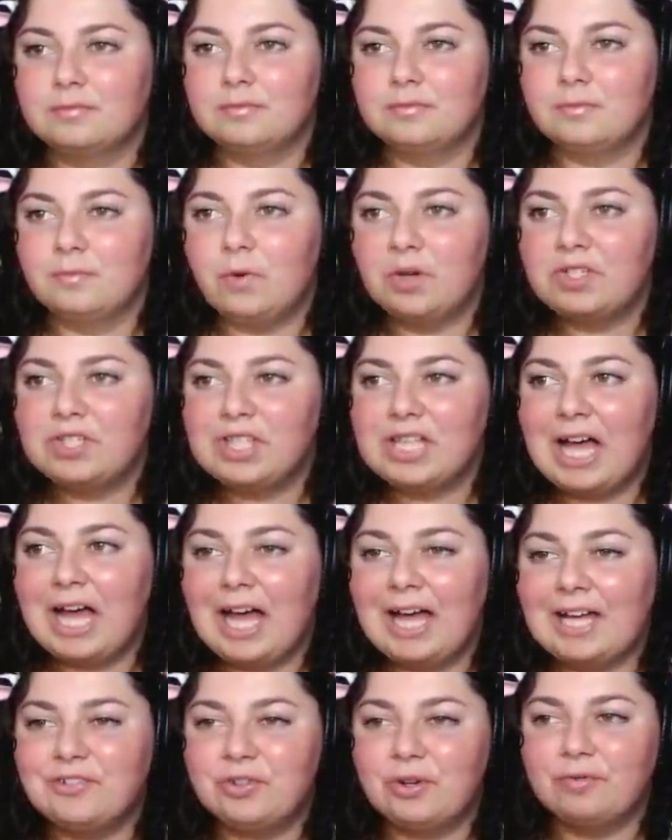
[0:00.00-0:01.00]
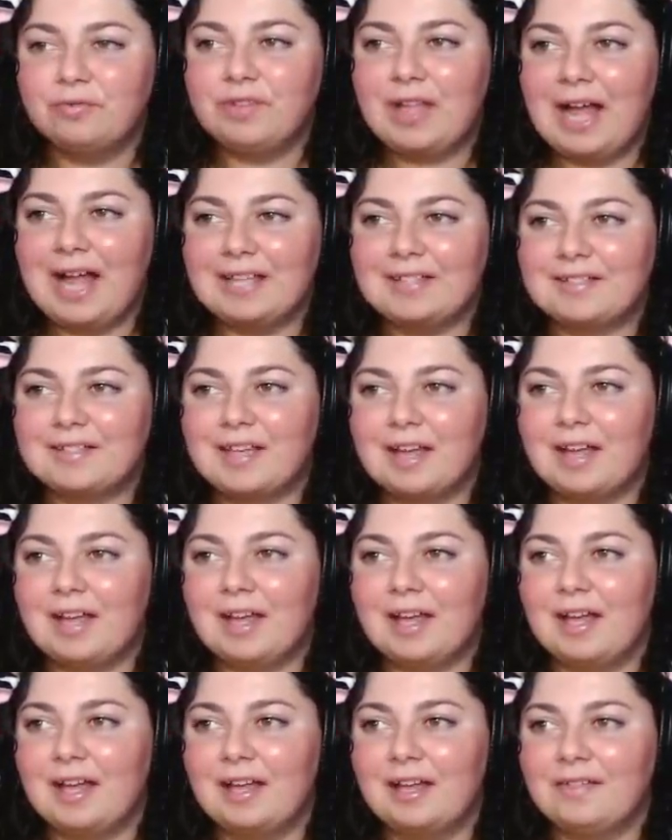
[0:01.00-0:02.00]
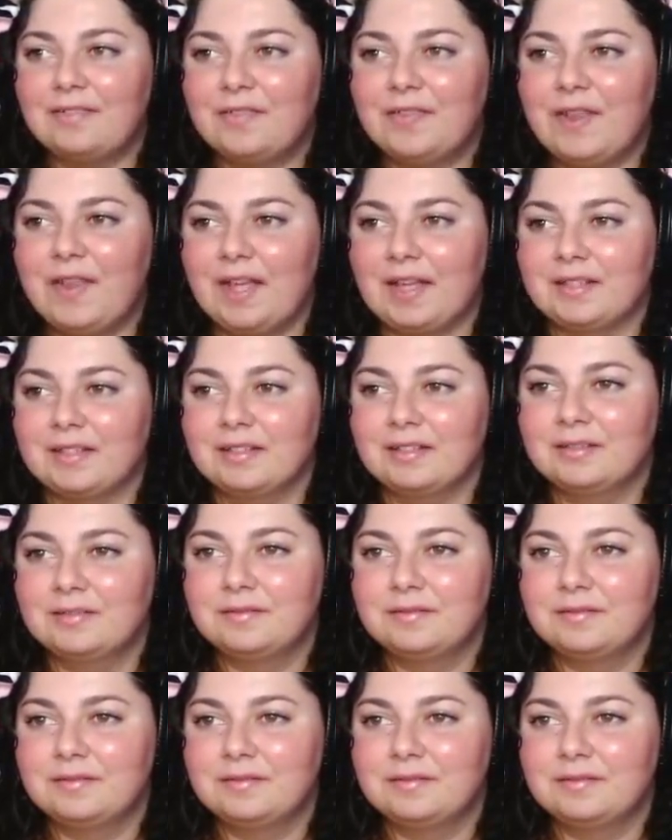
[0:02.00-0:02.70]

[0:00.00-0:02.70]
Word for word: Where's the hydro flask thing?